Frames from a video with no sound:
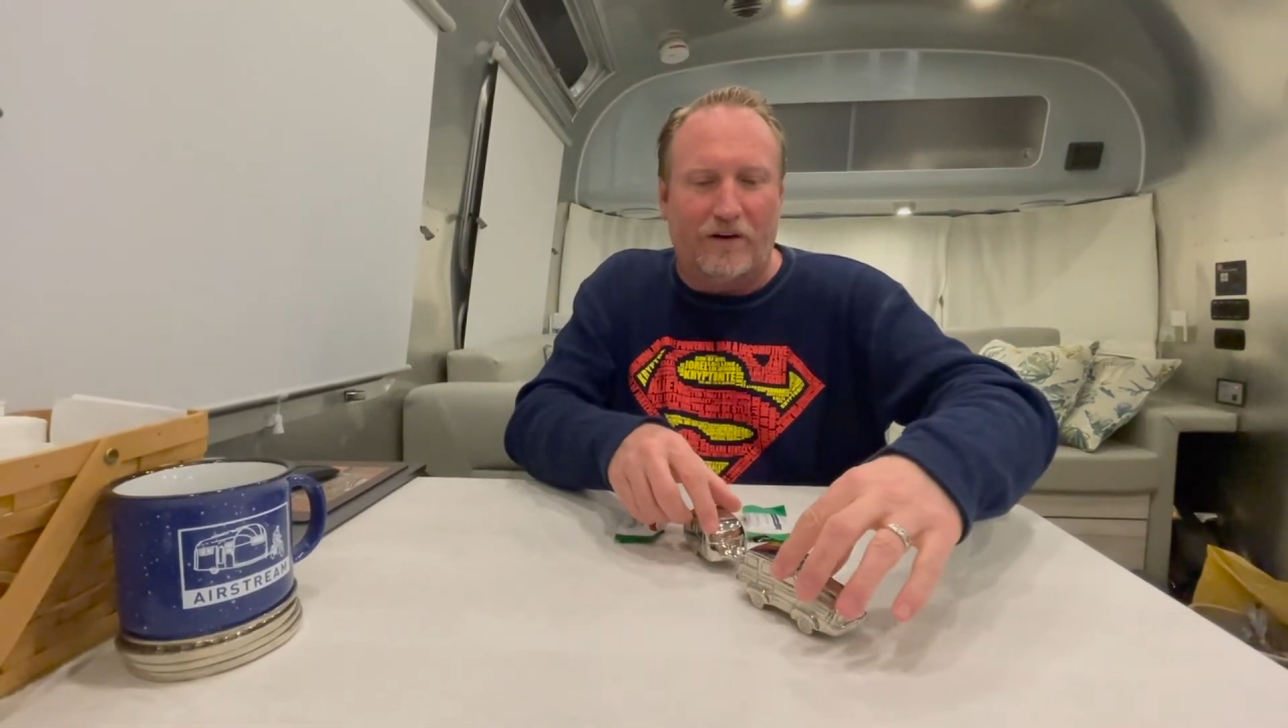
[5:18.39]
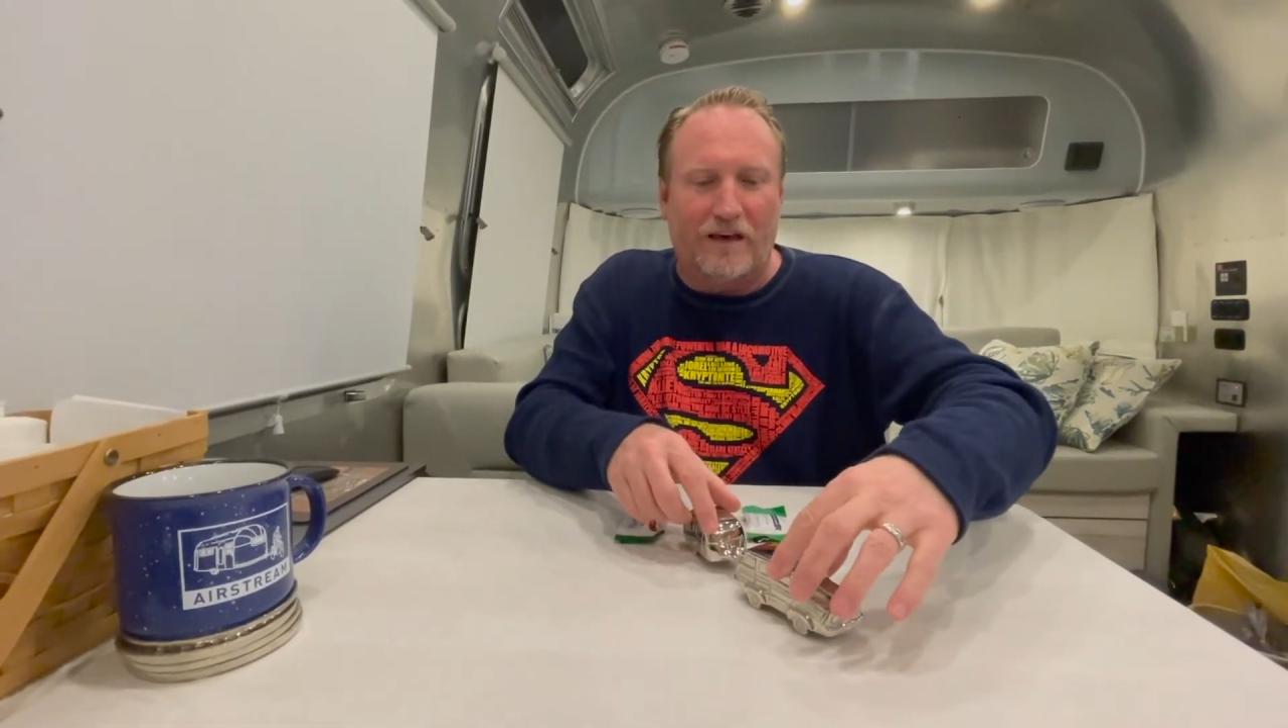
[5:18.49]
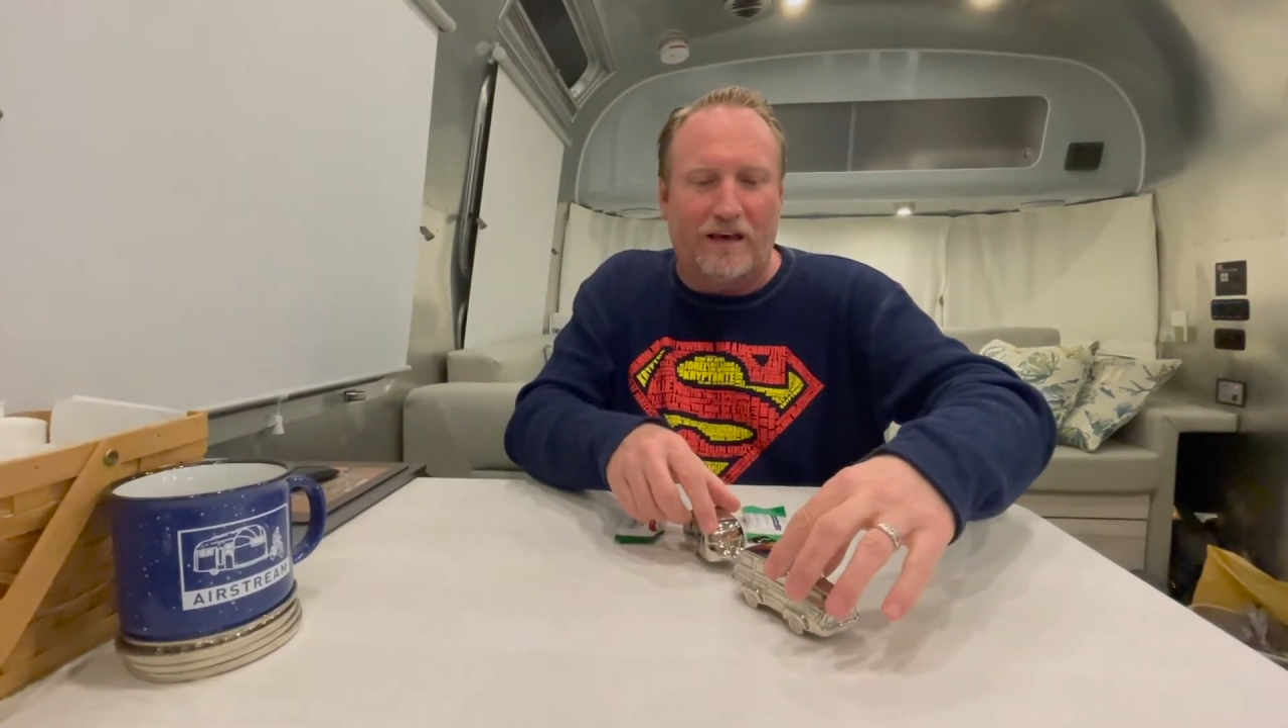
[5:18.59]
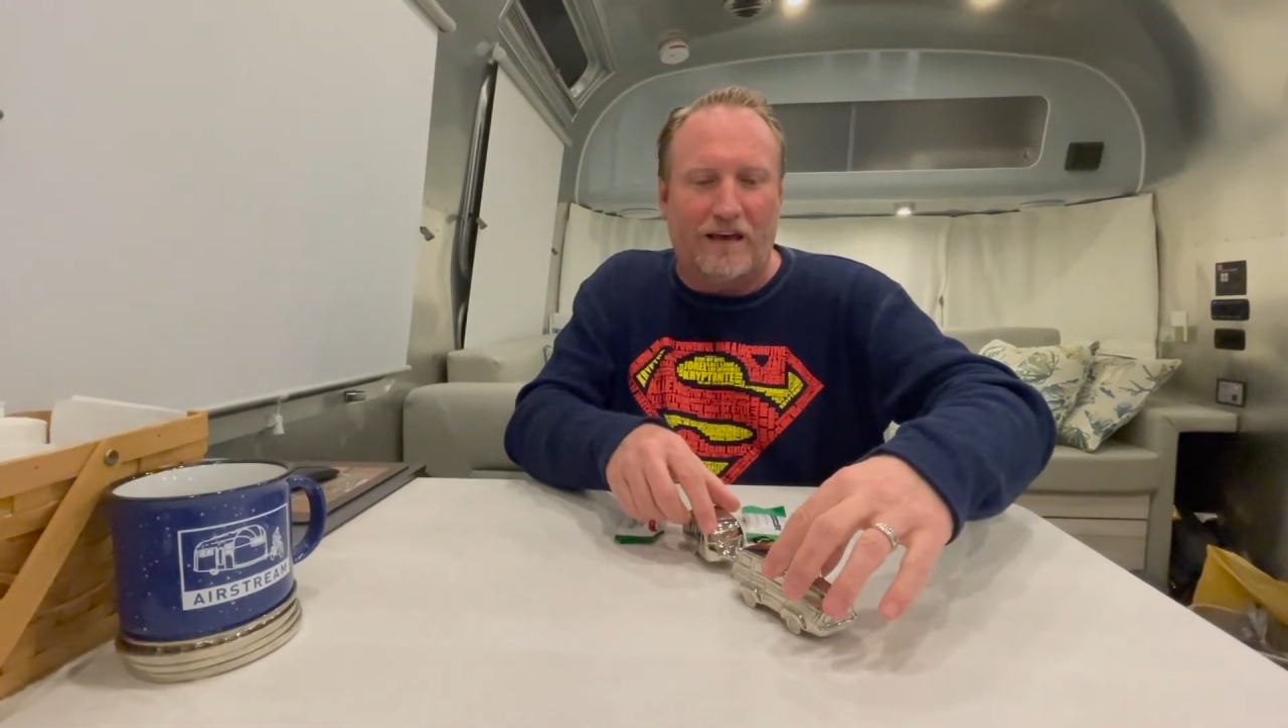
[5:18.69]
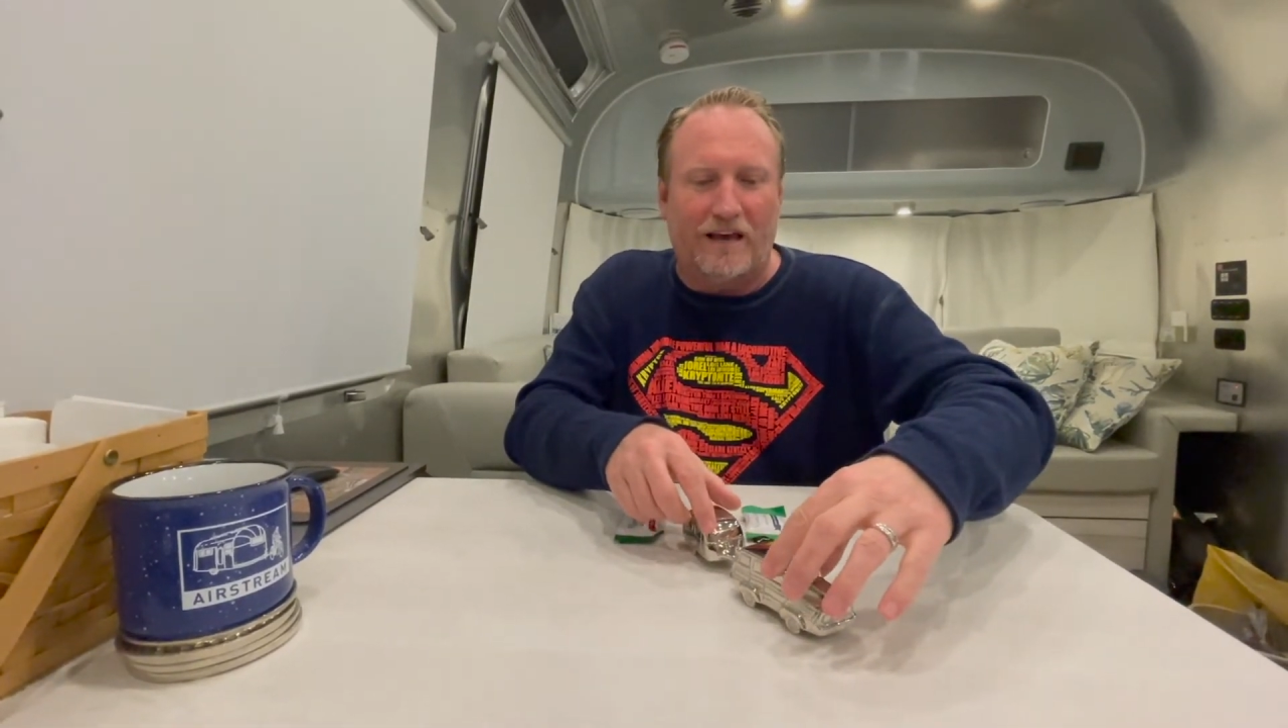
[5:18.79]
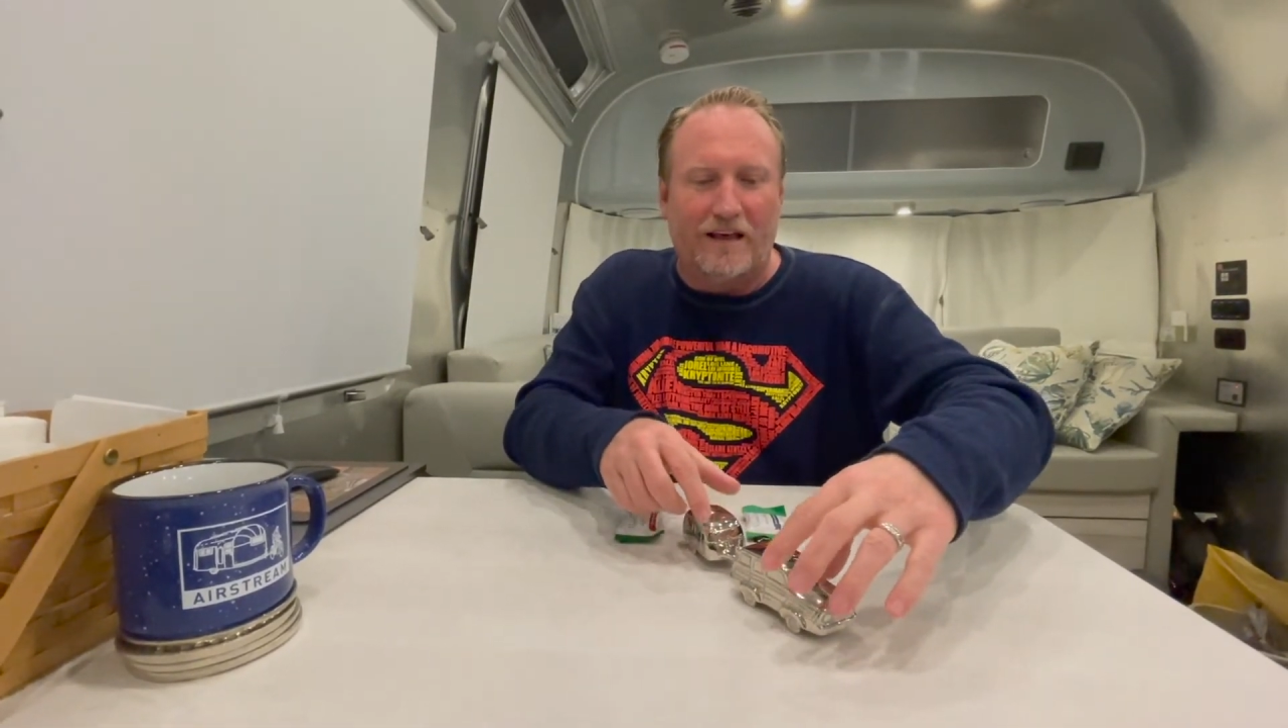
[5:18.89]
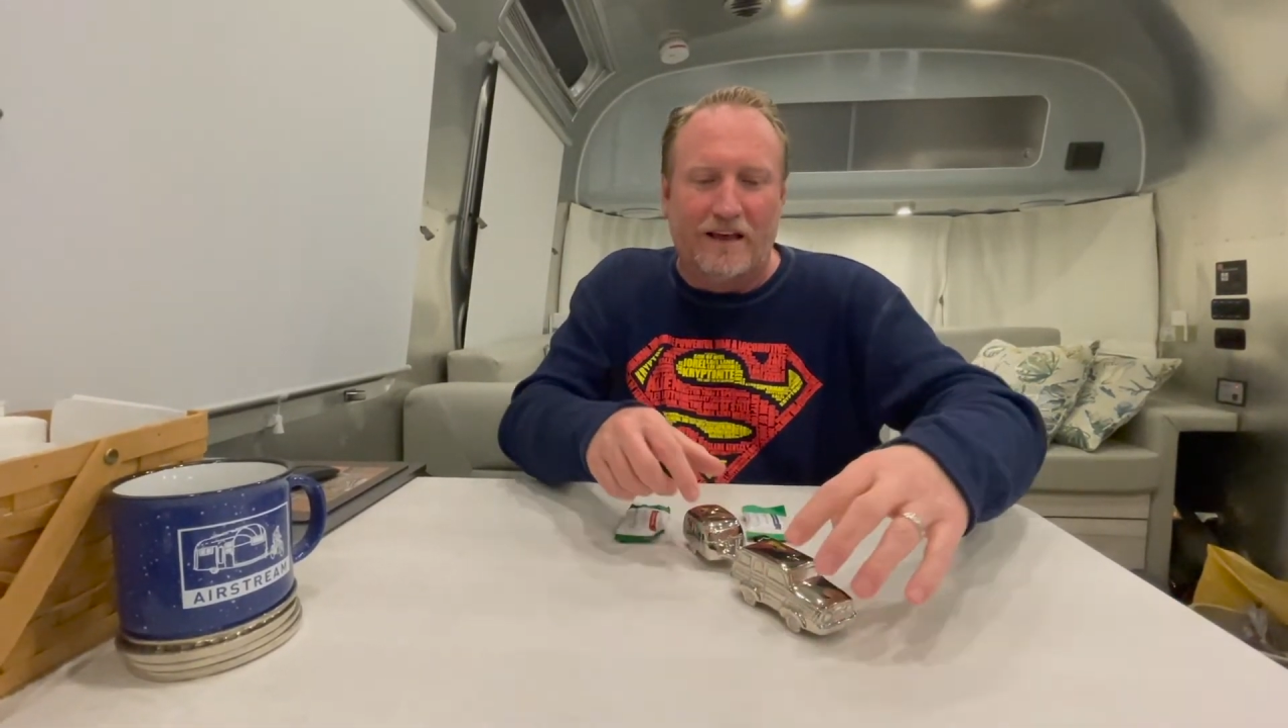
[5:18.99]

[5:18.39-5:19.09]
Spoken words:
it.